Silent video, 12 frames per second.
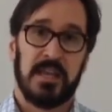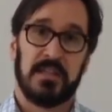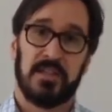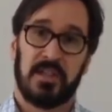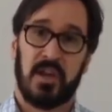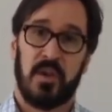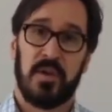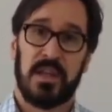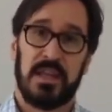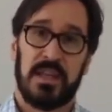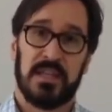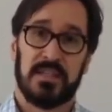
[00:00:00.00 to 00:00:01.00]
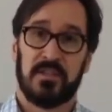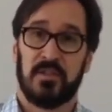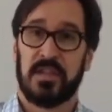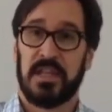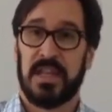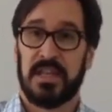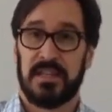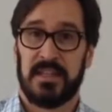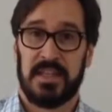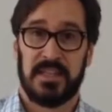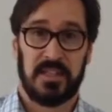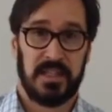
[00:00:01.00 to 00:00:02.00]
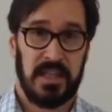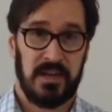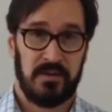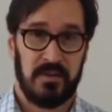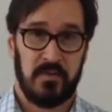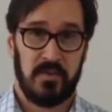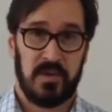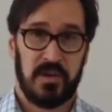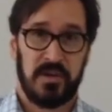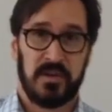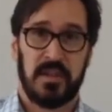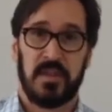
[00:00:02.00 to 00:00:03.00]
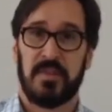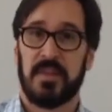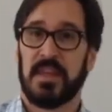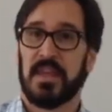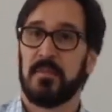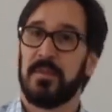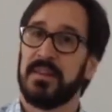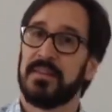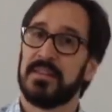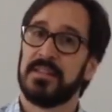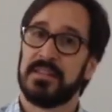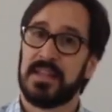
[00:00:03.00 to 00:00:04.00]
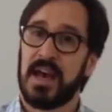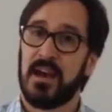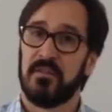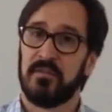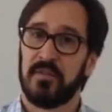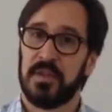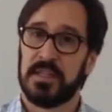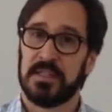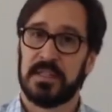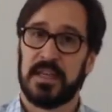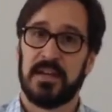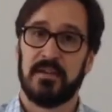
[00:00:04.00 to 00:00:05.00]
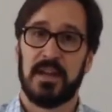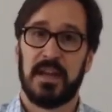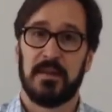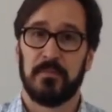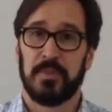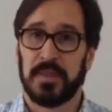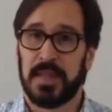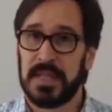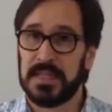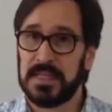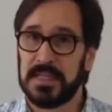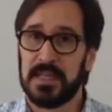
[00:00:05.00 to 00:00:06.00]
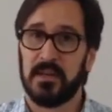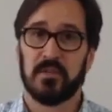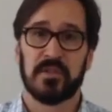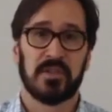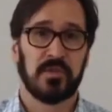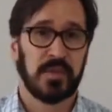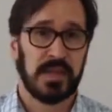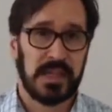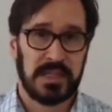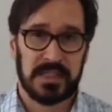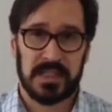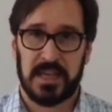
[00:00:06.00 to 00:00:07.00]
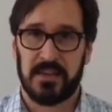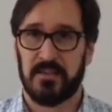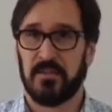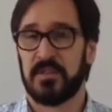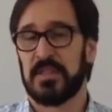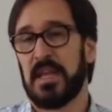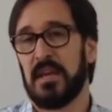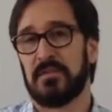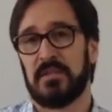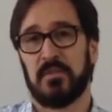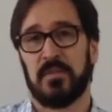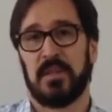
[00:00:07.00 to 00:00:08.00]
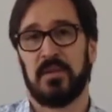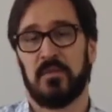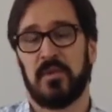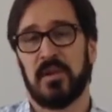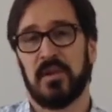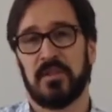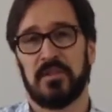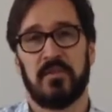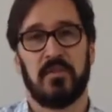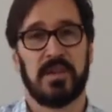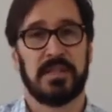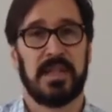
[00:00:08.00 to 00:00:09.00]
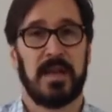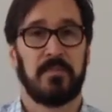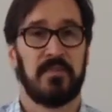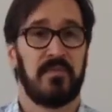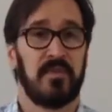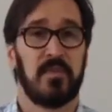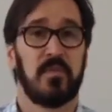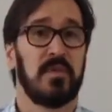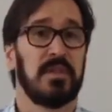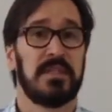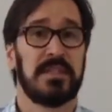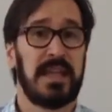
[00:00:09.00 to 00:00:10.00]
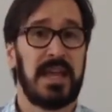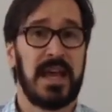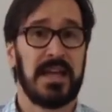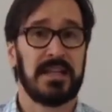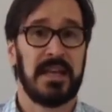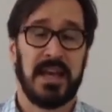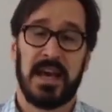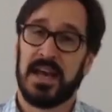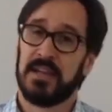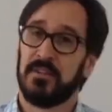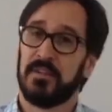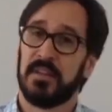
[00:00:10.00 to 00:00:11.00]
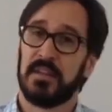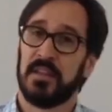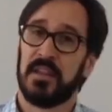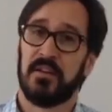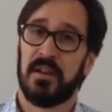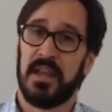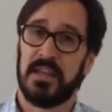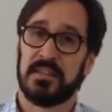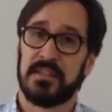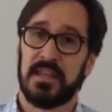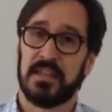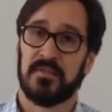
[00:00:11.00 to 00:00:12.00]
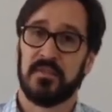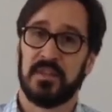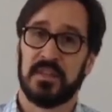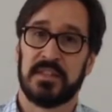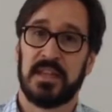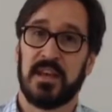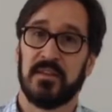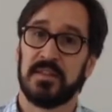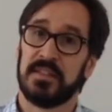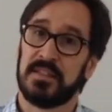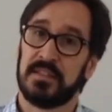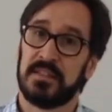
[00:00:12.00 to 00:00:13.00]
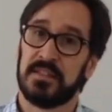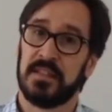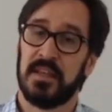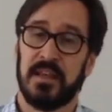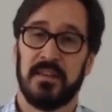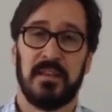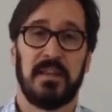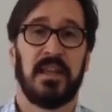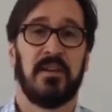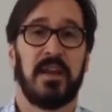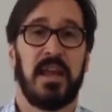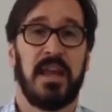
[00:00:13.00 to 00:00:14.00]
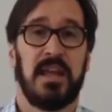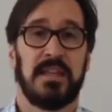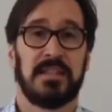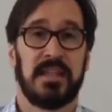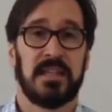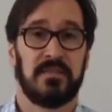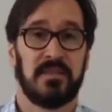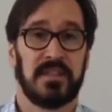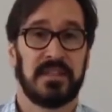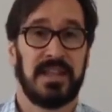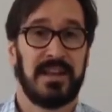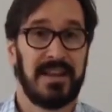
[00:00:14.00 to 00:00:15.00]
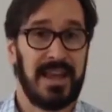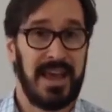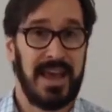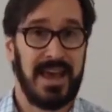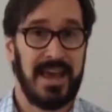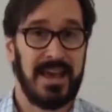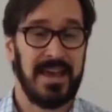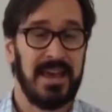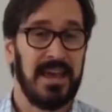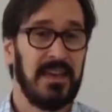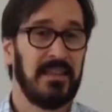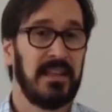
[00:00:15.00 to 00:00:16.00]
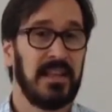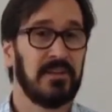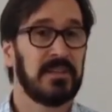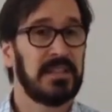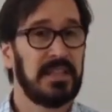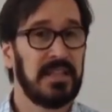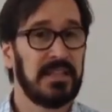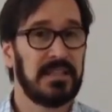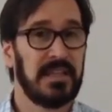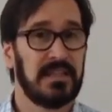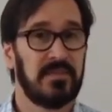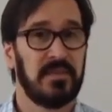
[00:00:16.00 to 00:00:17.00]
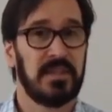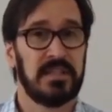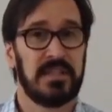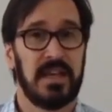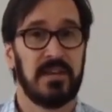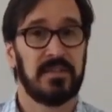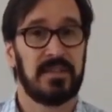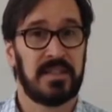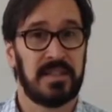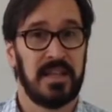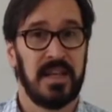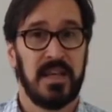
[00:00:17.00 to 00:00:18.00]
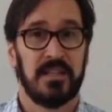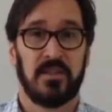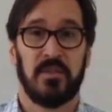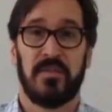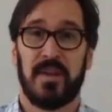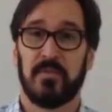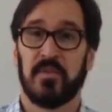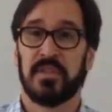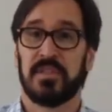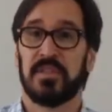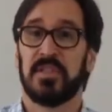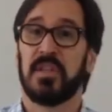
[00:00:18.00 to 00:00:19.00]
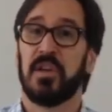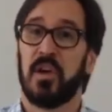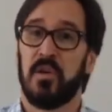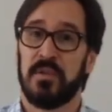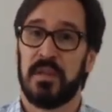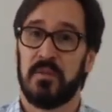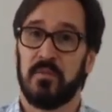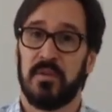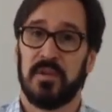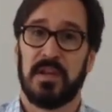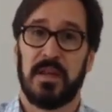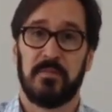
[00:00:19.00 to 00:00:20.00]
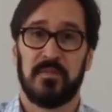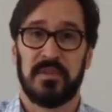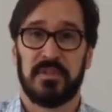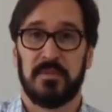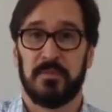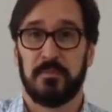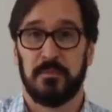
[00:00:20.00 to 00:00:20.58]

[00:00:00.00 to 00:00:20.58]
decoding is looking at each letter in the word, thinking about the sound for each letter, and blending or stringing together those sounds to read the word. So for example, for the word sap, I know that the letter S stands for the sound S, the letter A stands for the sound A, and the letter T stands for the sound T. So if I'm going to decode that word, I'm going to